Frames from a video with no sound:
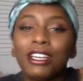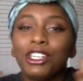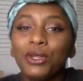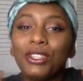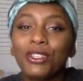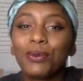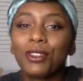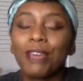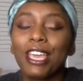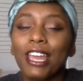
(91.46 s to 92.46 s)
do this
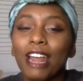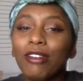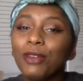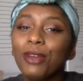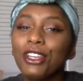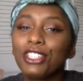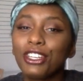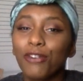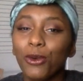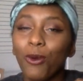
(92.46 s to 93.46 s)
with me, and I really appreciate
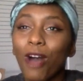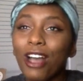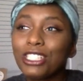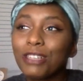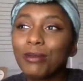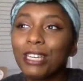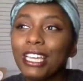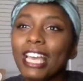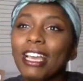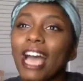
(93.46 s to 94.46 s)
it for watching me.
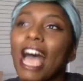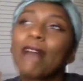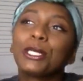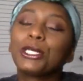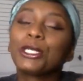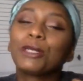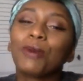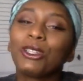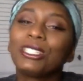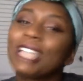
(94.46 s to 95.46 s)
Like, I'm such a
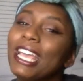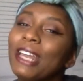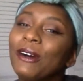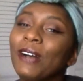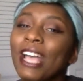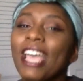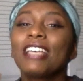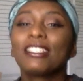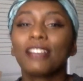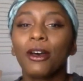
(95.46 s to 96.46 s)
small channel,
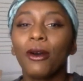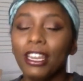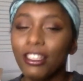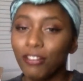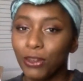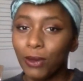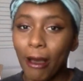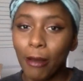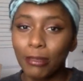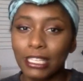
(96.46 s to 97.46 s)
so any view
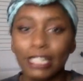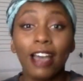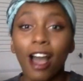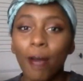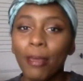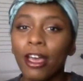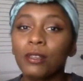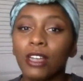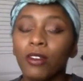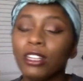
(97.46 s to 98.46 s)
helps, any comment
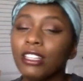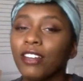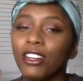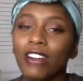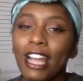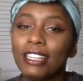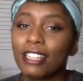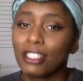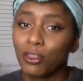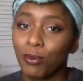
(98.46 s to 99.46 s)
helps. I really love interacting.
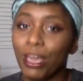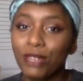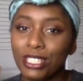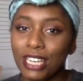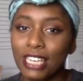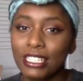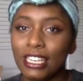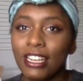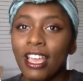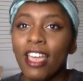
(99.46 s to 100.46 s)
That's the main reason I did